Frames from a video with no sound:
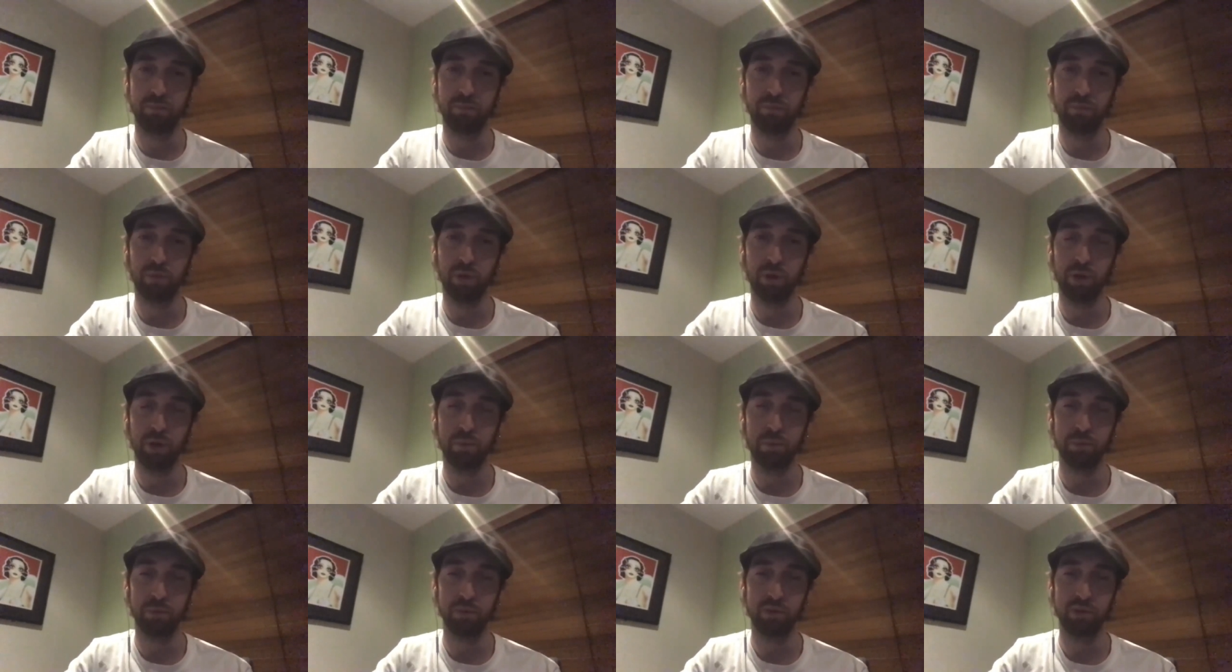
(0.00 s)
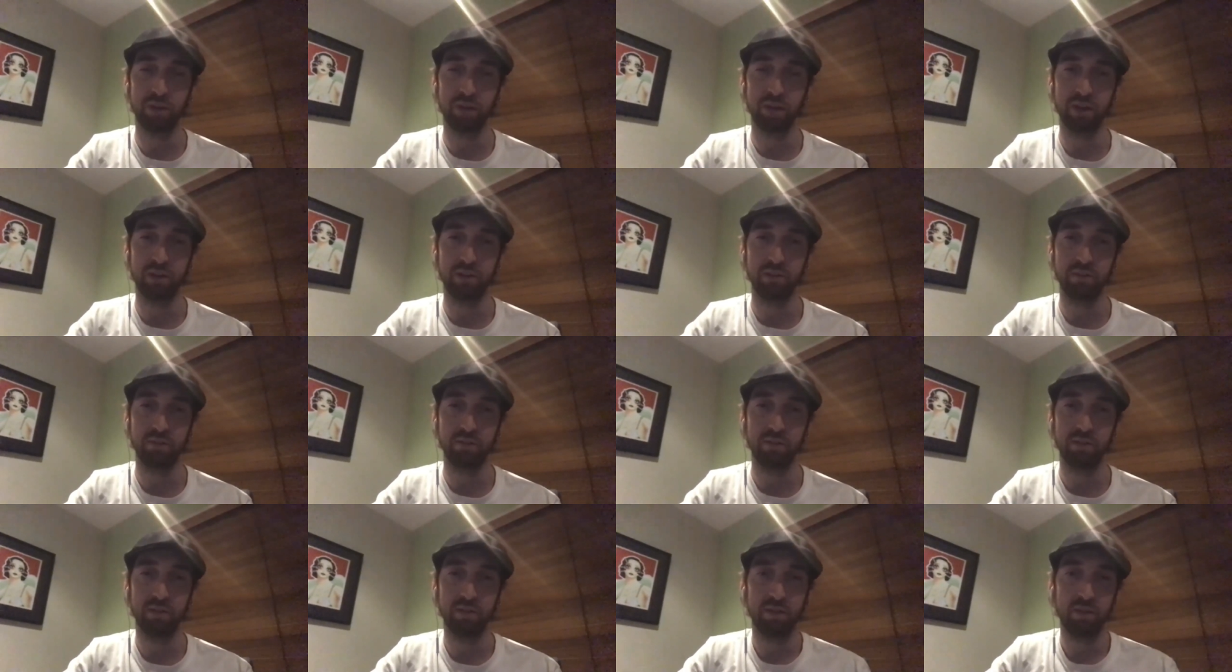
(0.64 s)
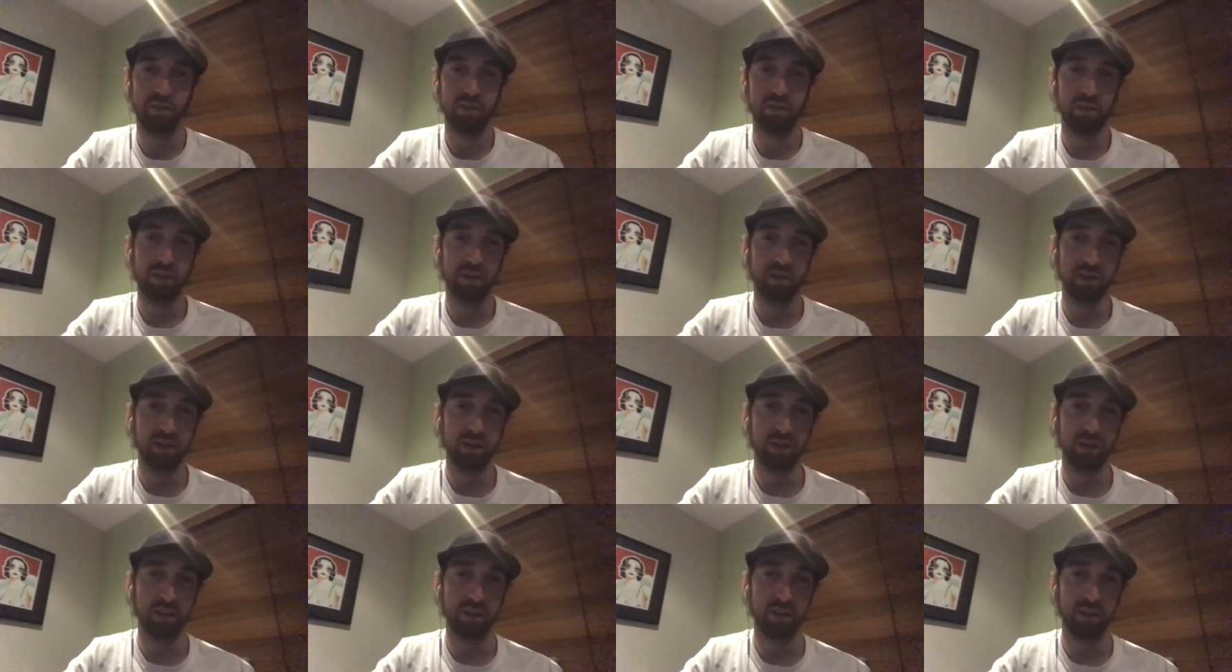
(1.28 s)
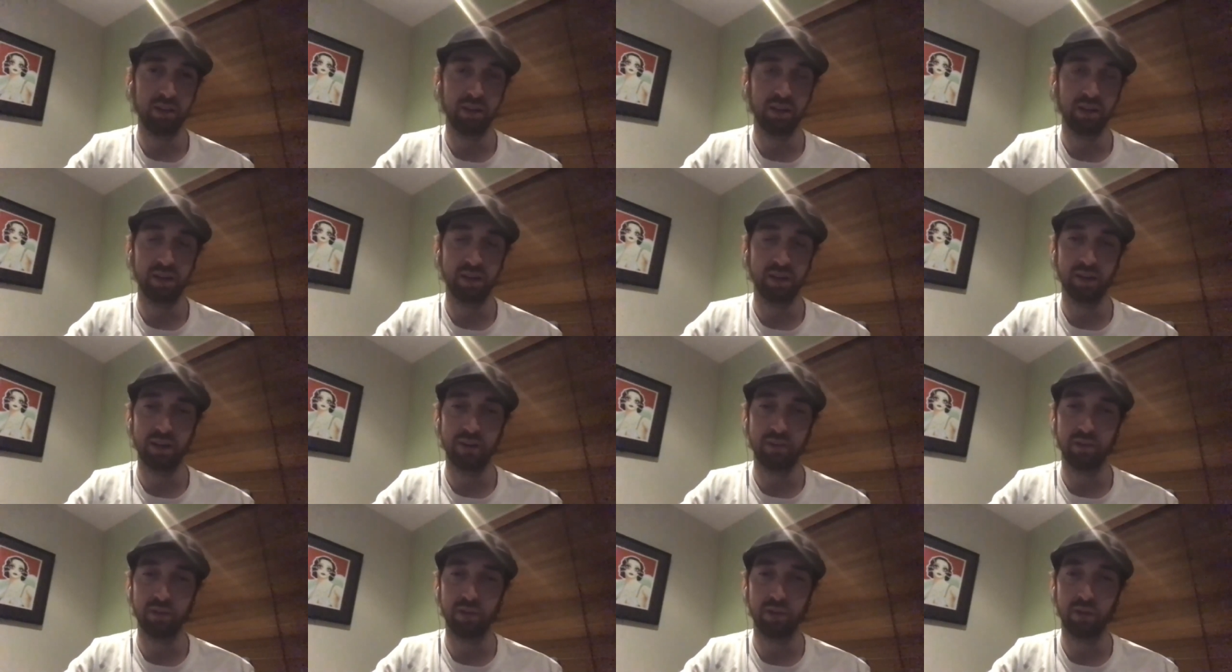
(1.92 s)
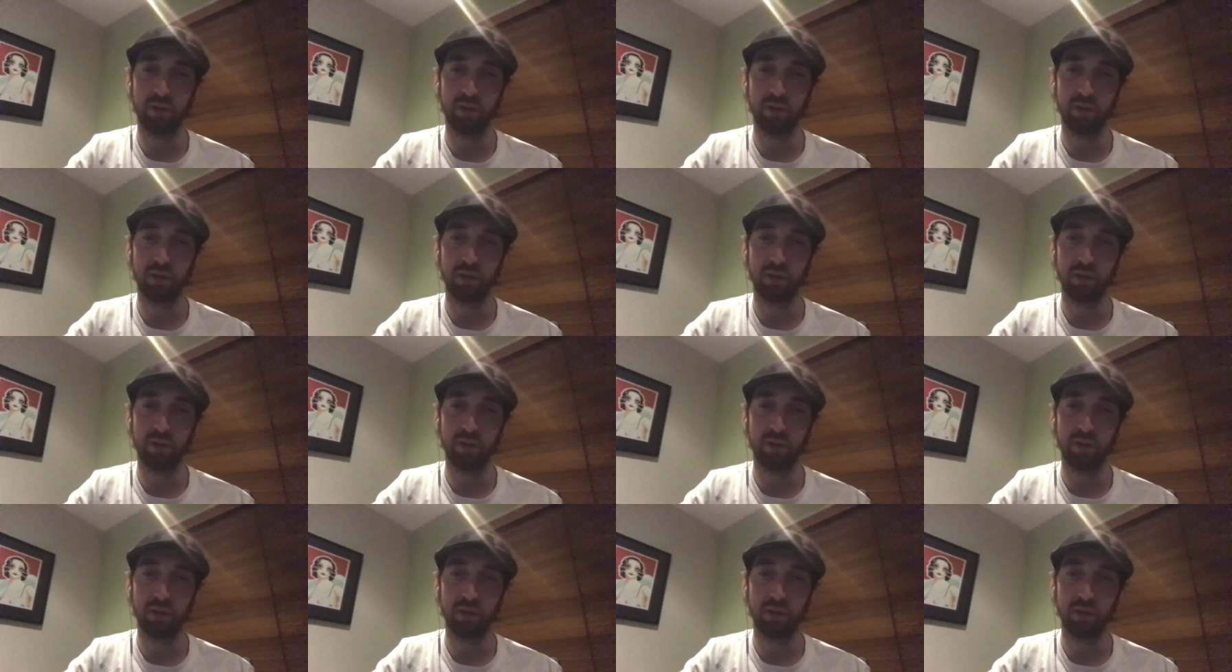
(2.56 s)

whirlpool tun I think you're going to have a lot.